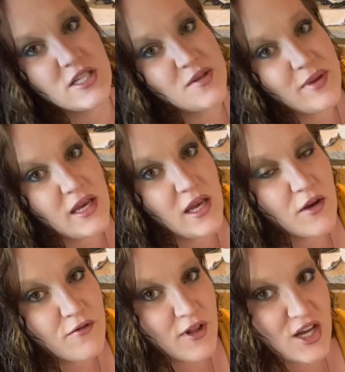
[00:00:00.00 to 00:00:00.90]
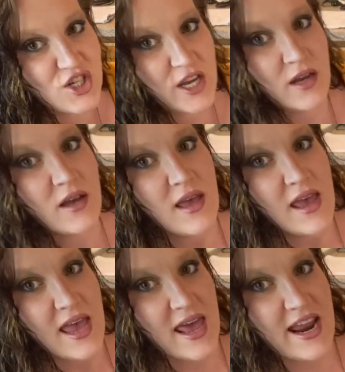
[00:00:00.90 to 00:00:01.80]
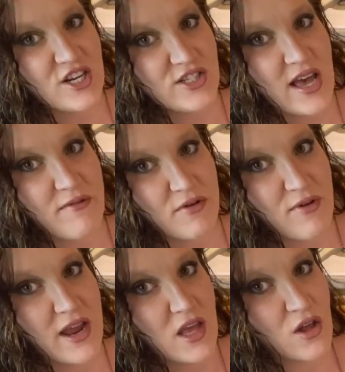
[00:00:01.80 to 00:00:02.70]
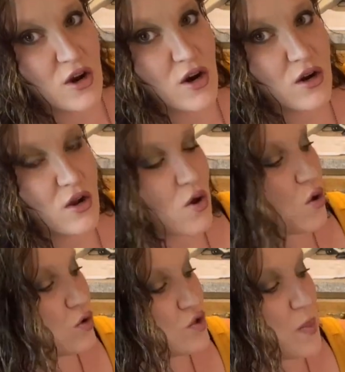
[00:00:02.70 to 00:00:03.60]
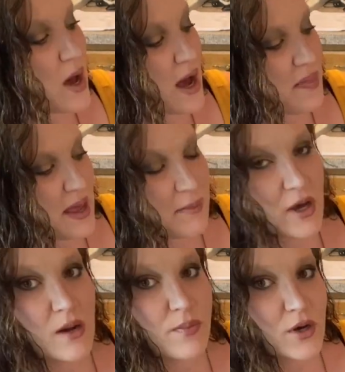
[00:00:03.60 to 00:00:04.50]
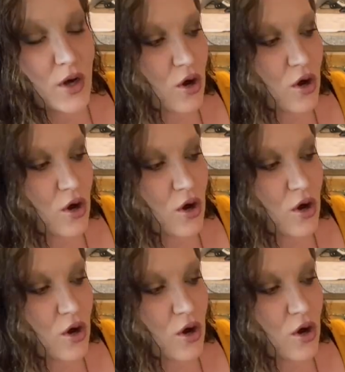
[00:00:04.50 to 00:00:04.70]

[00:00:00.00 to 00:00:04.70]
to be flushing, and I just have a regular old pot that I'm going to put